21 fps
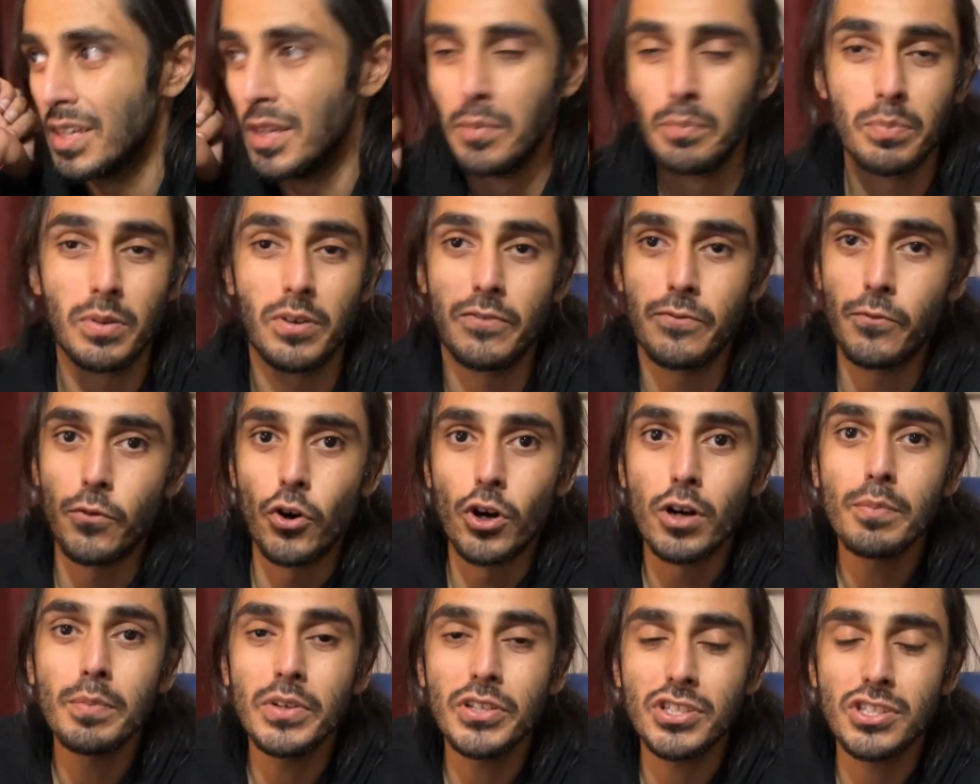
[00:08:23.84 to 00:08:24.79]

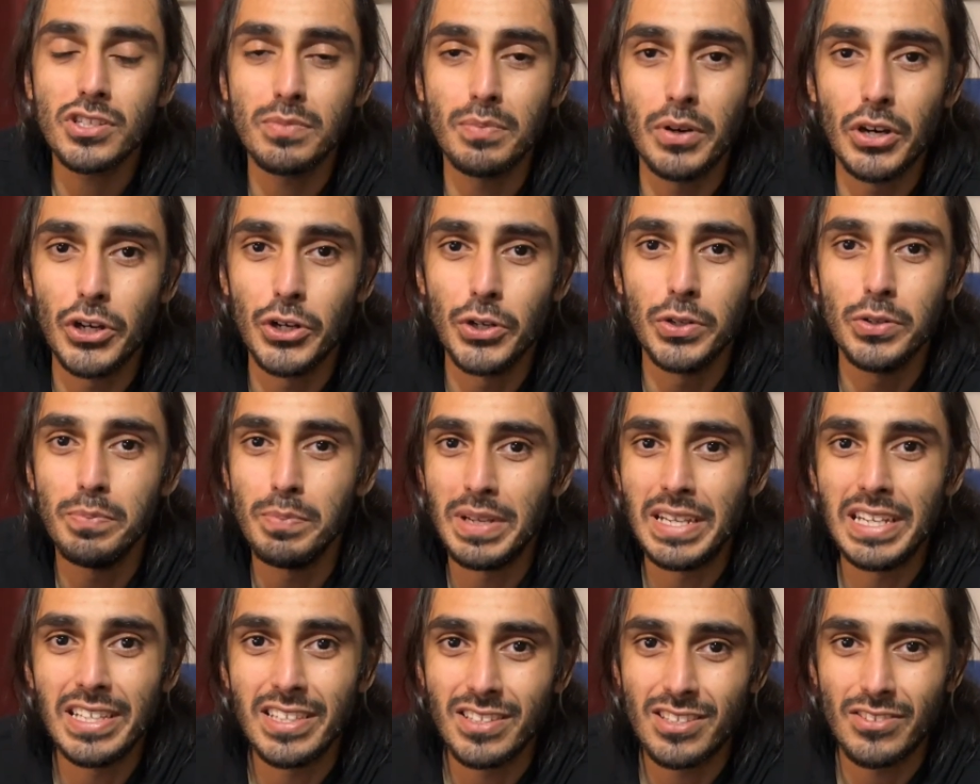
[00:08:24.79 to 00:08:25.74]
performance mode
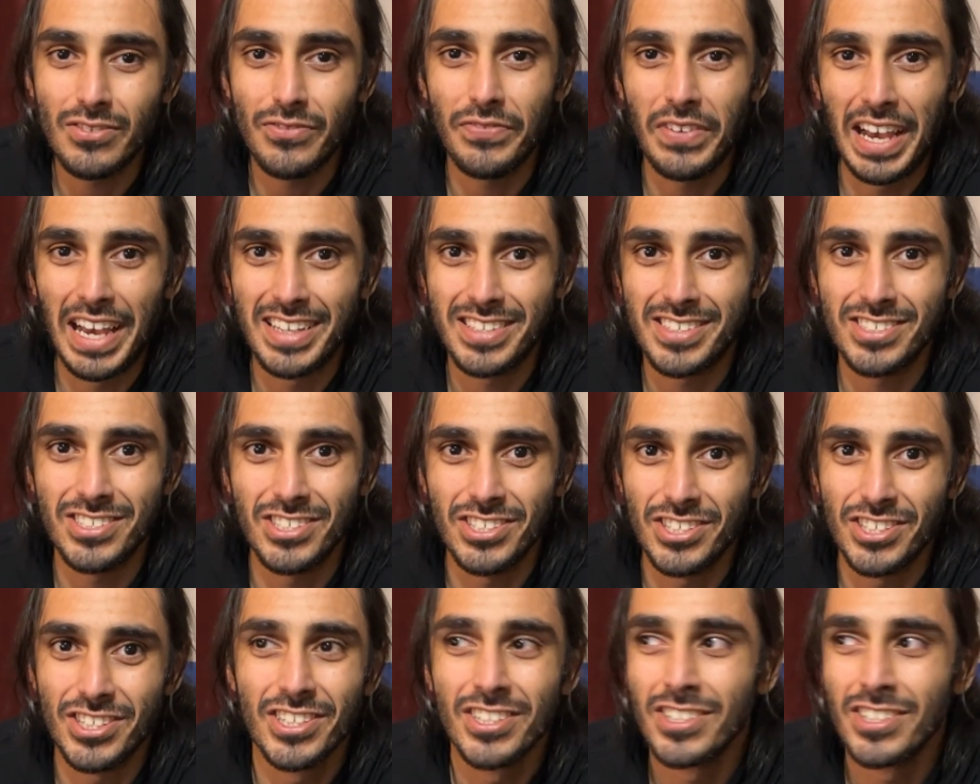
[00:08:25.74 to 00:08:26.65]
means faster.